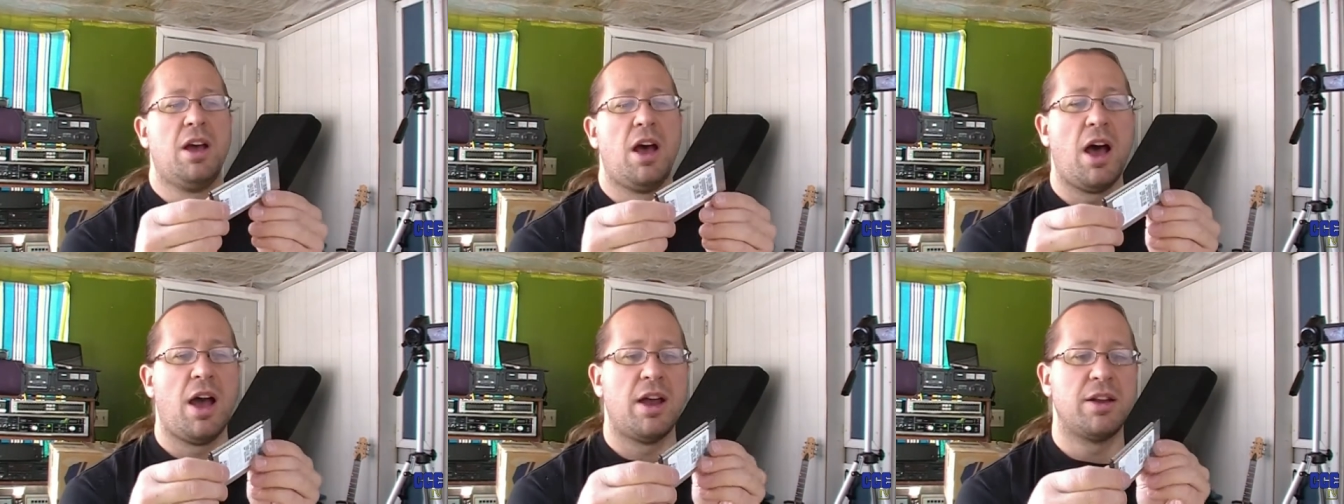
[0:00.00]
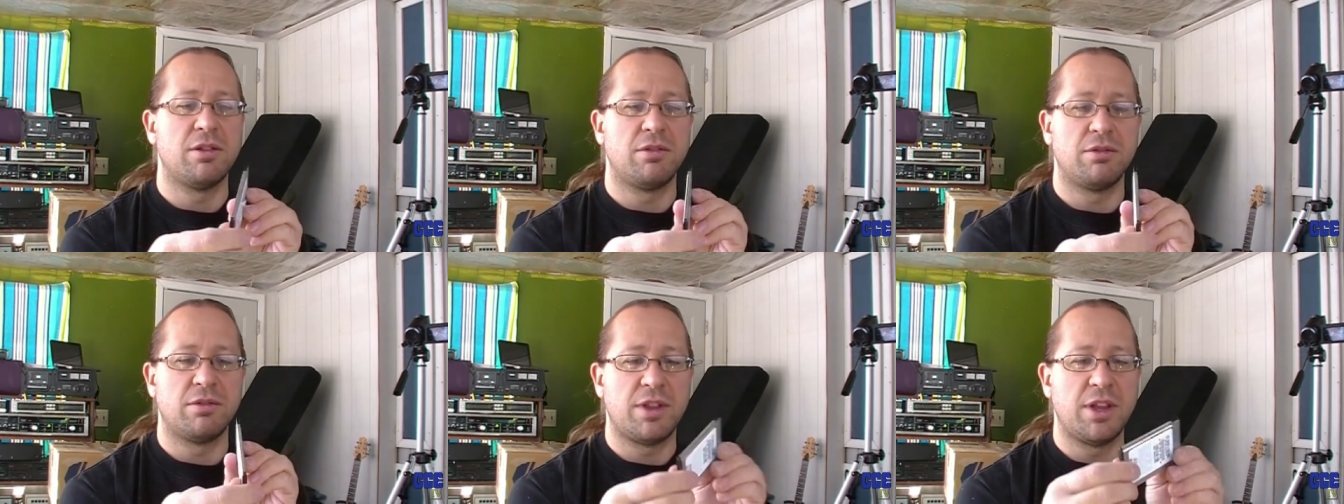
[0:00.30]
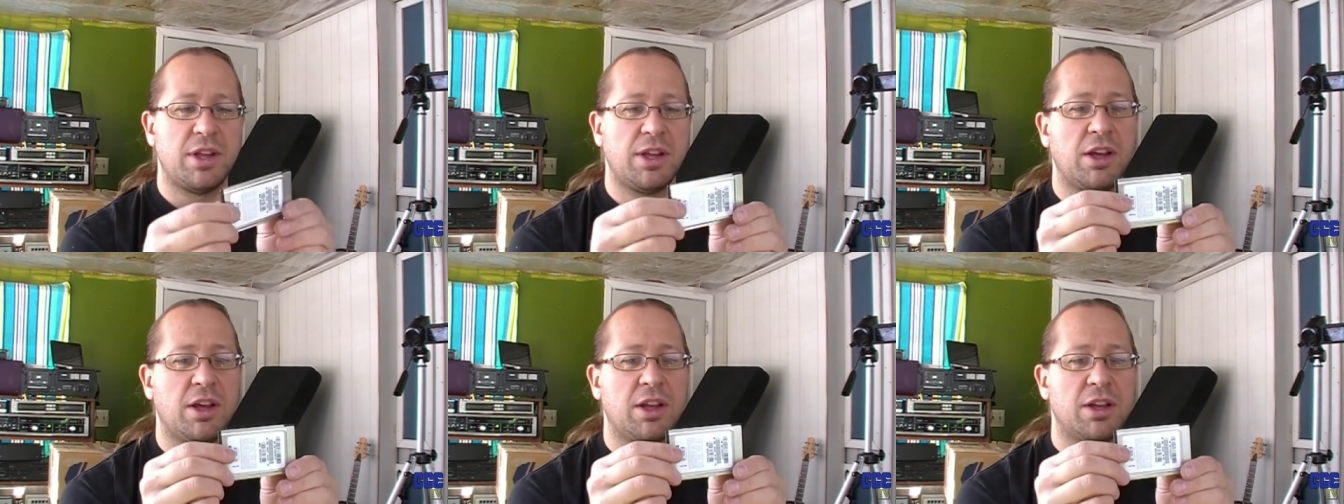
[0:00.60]
I don't
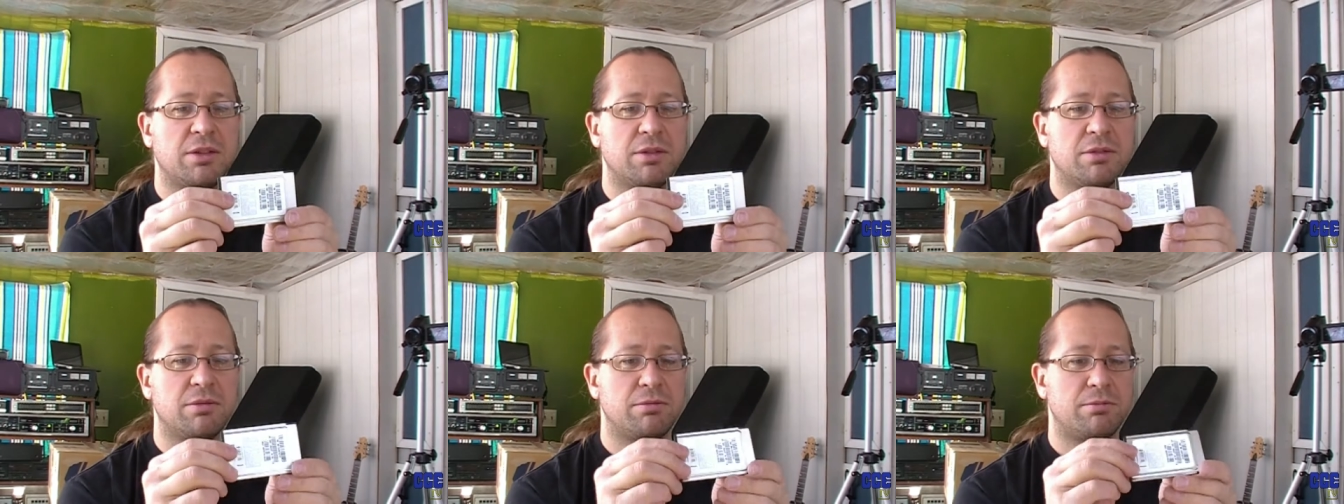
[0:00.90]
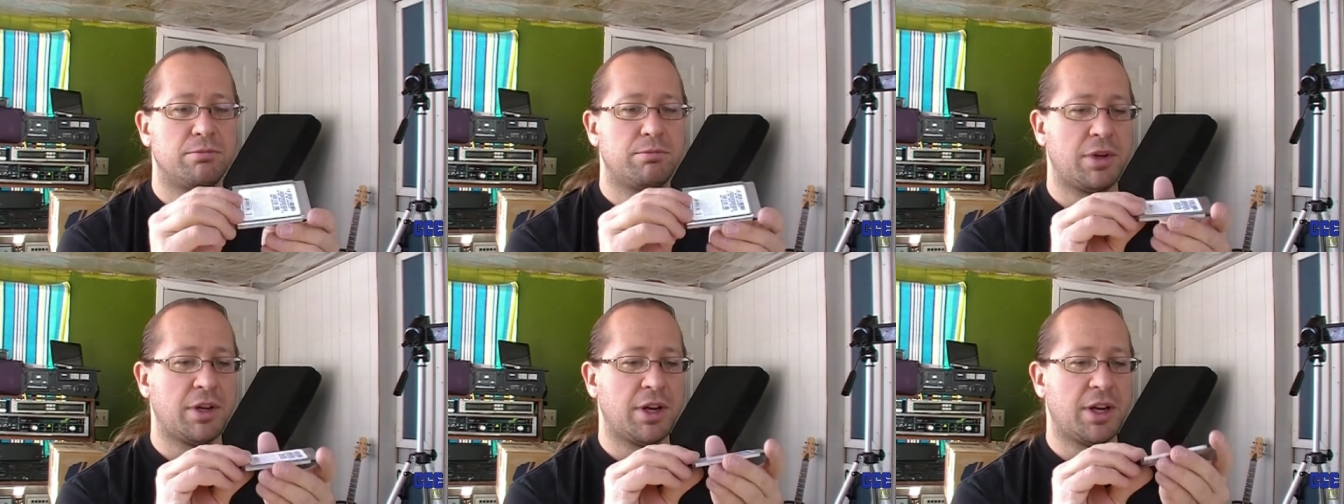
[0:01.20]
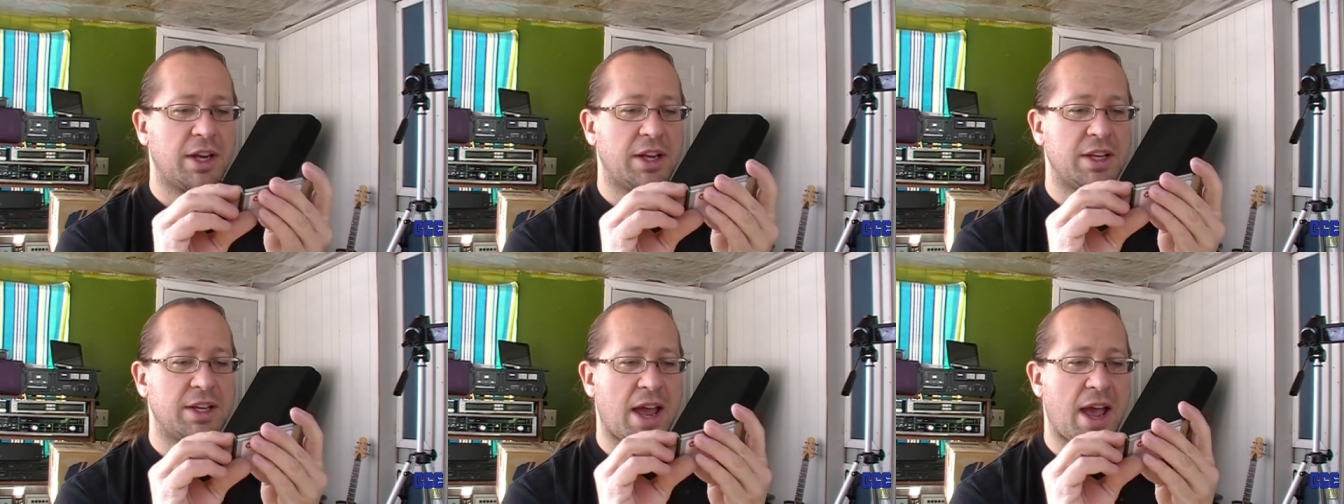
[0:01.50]
think you can put
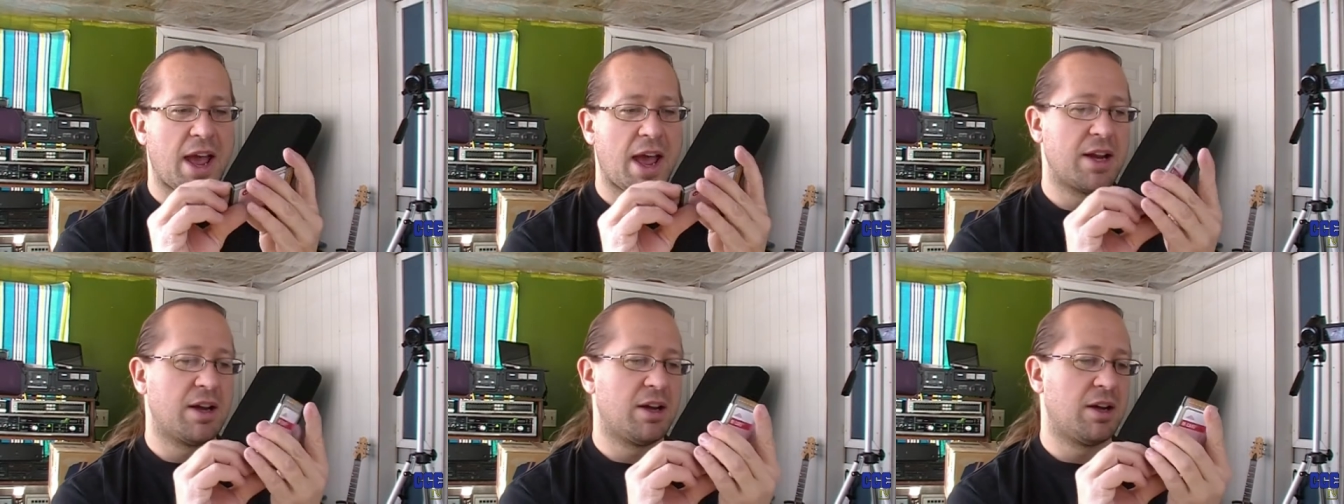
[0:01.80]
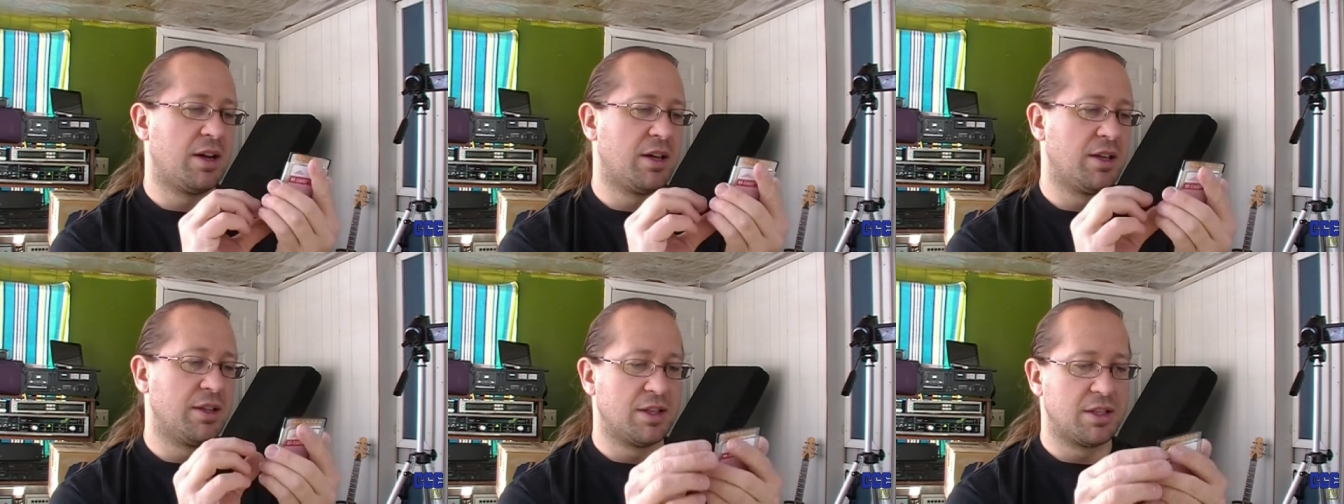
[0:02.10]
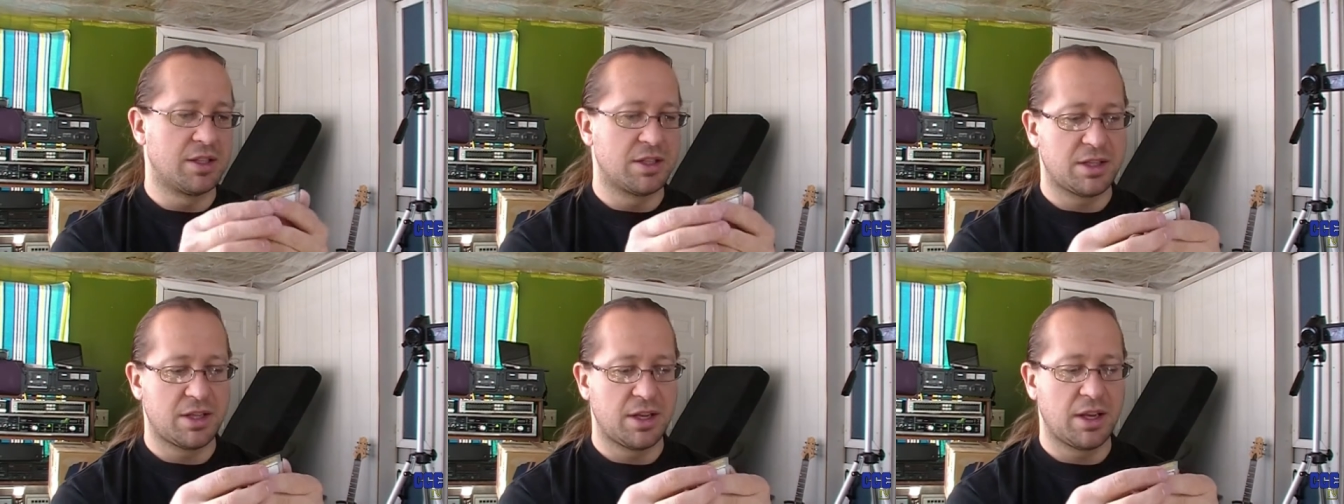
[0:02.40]
any data on
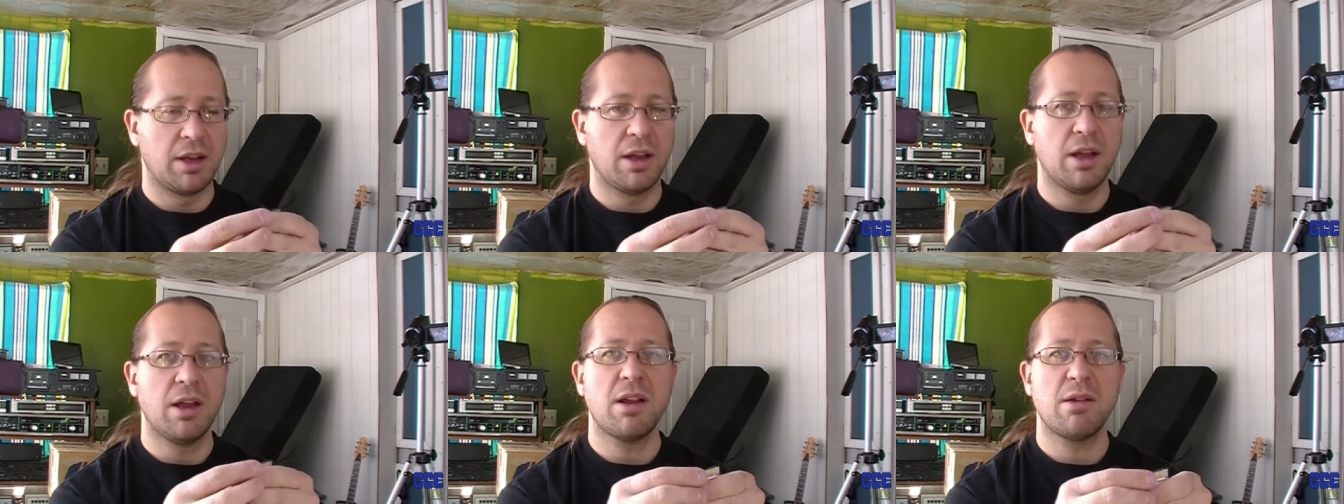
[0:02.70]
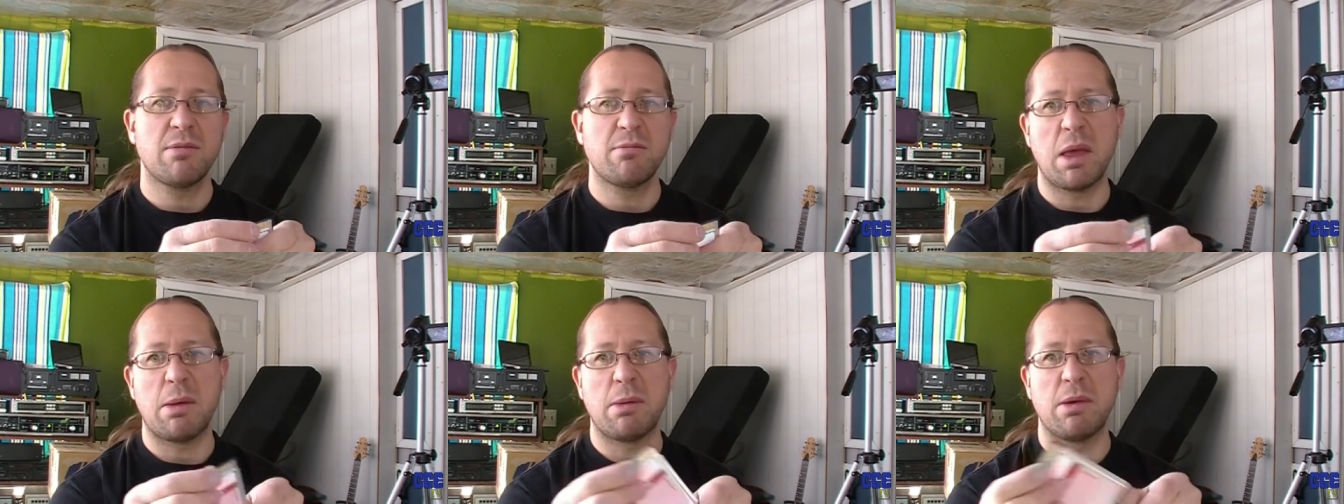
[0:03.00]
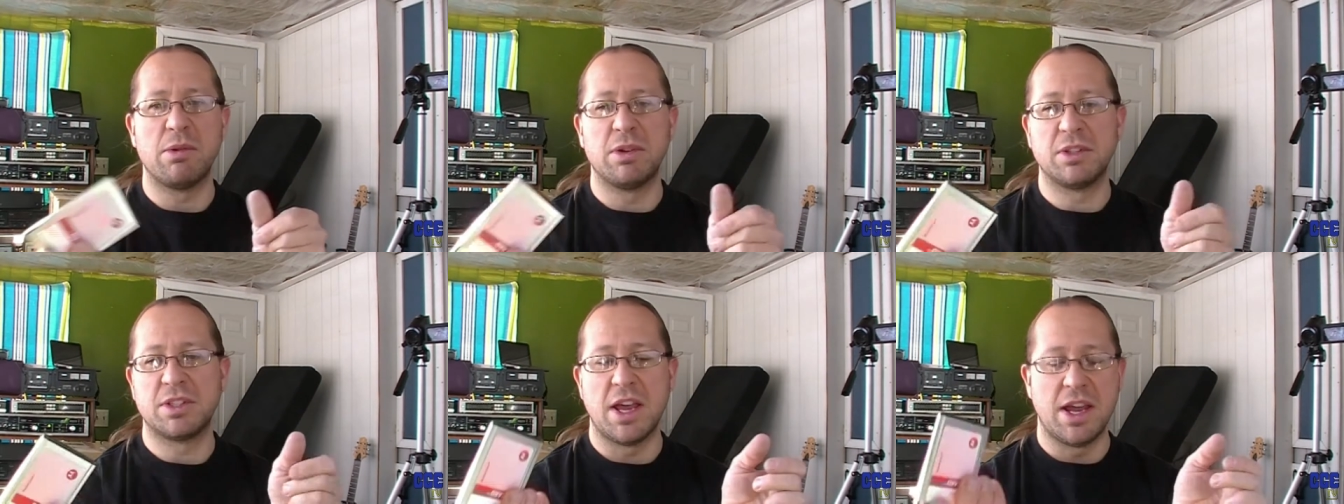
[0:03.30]
this thing. And
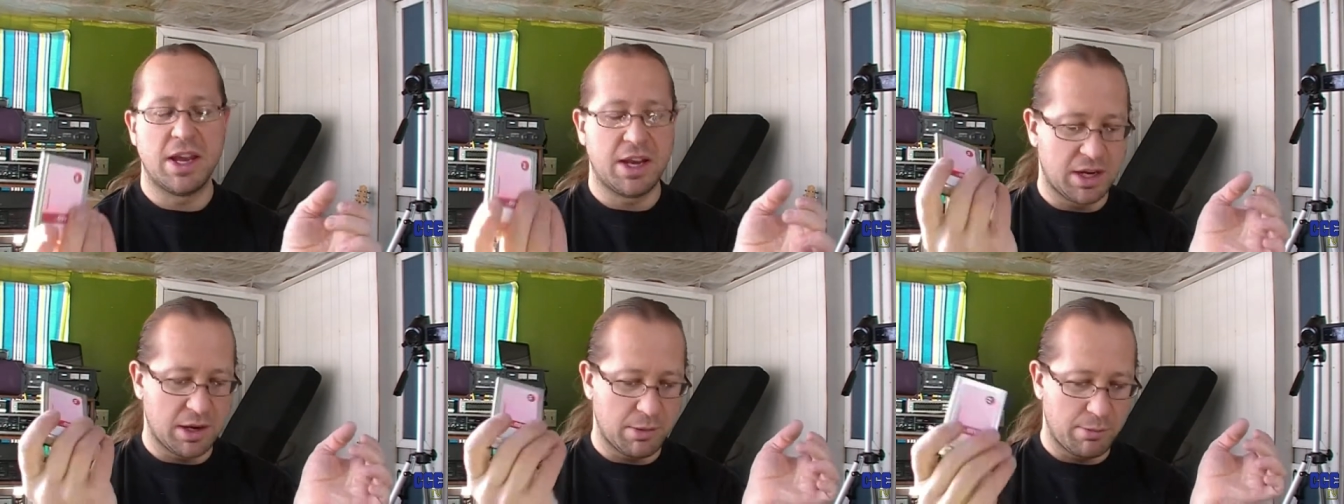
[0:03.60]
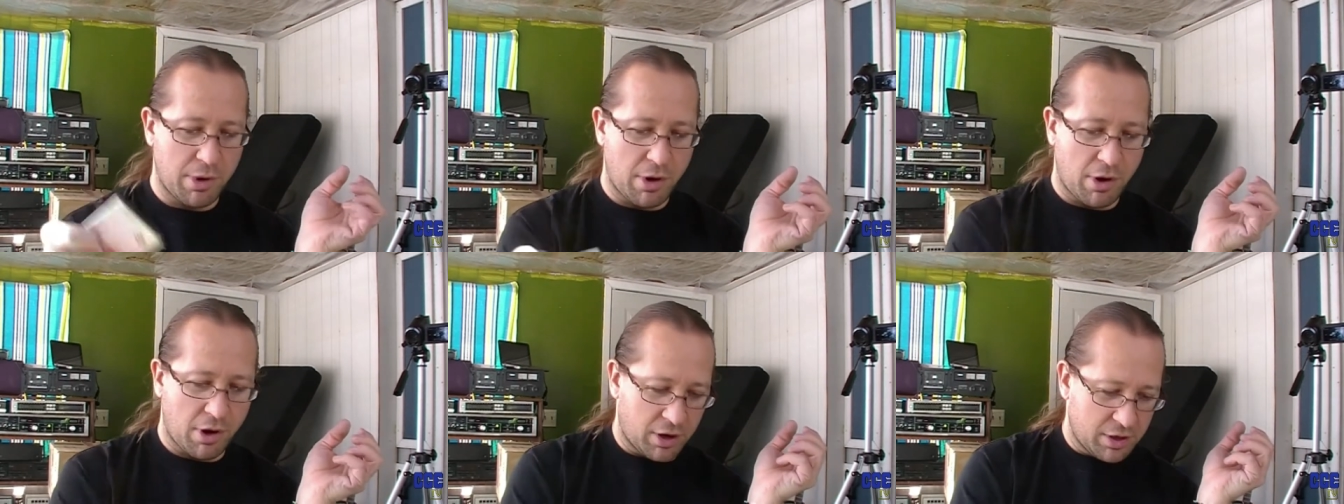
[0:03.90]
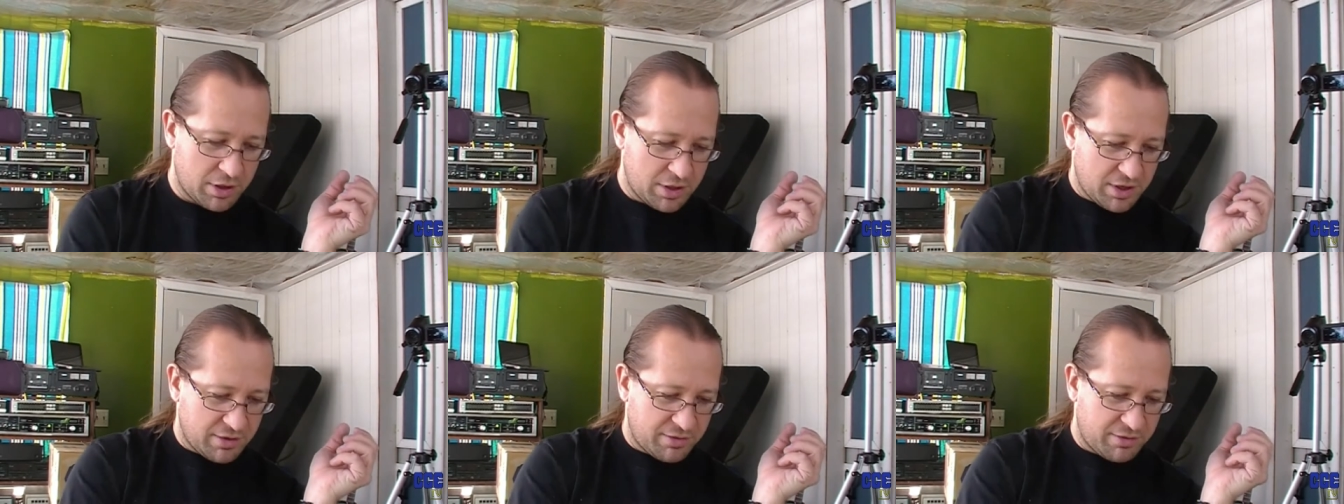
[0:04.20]
maybe we'll take it
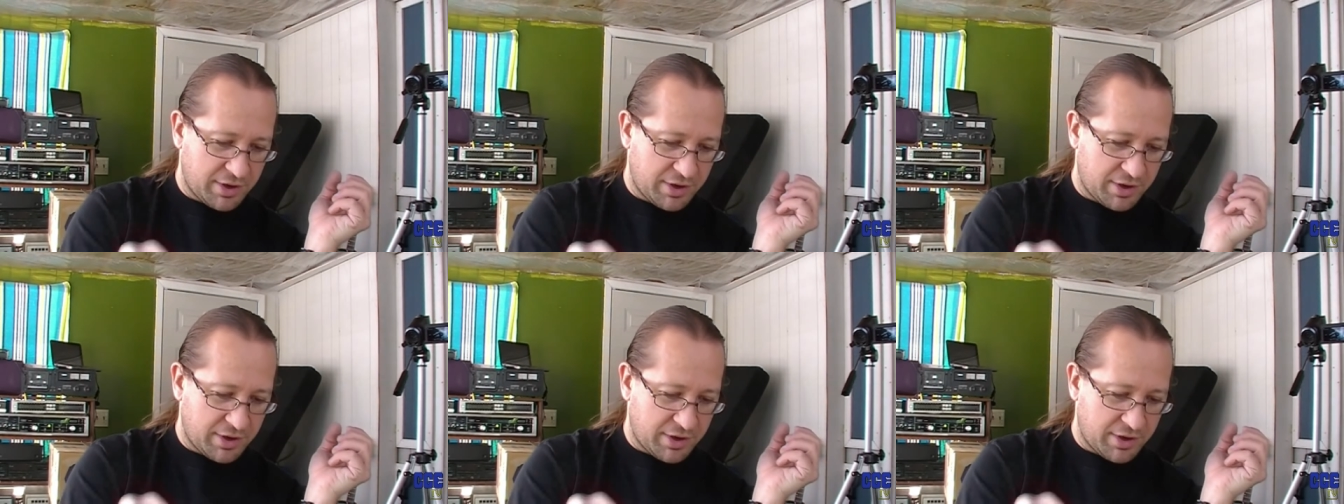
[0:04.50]
apart.